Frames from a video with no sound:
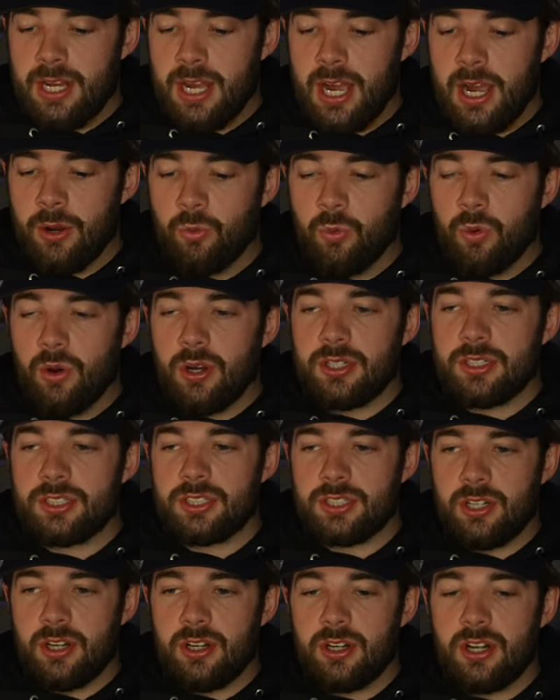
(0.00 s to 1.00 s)
I want to
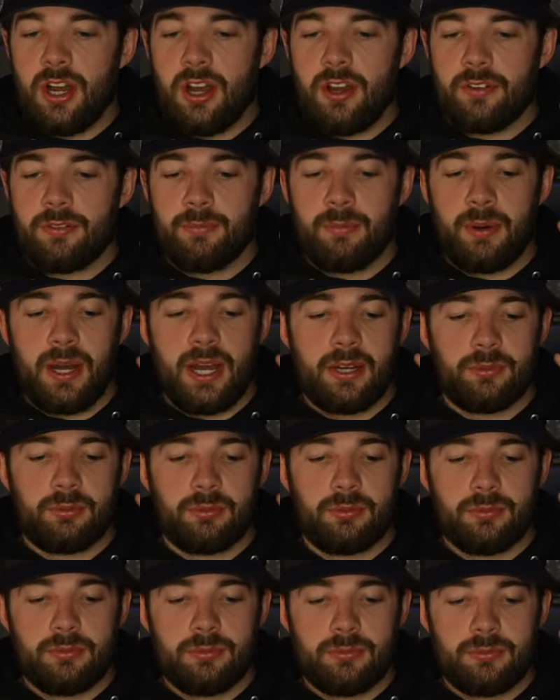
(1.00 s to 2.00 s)
start off by
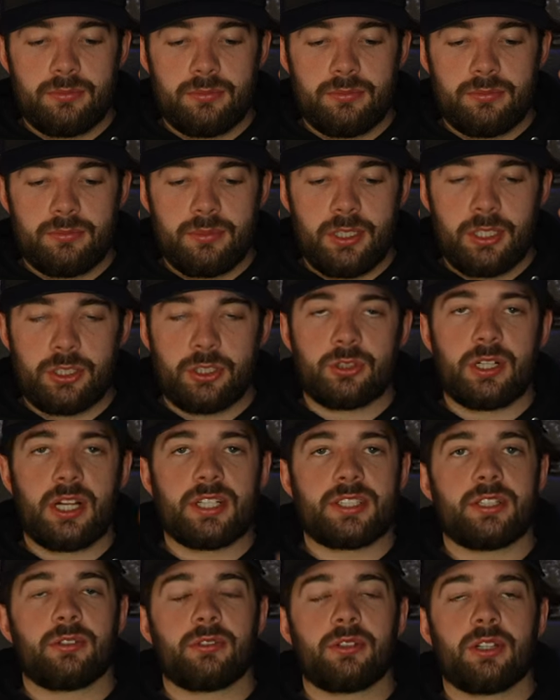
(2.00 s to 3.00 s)

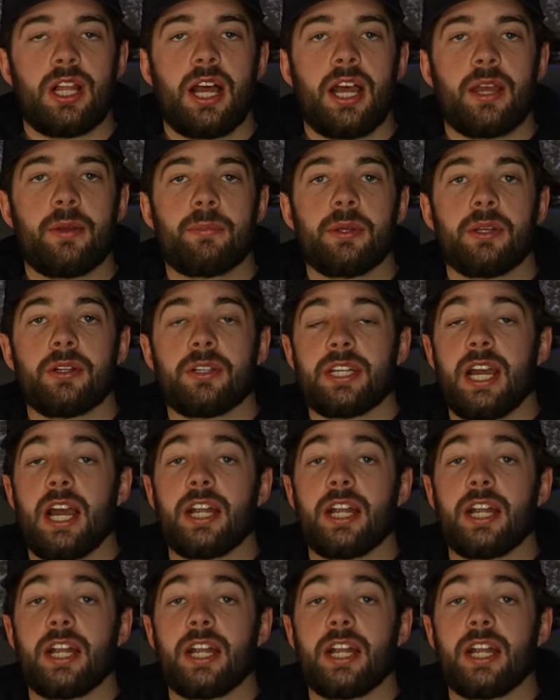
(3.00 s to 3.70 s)
addressing reliability.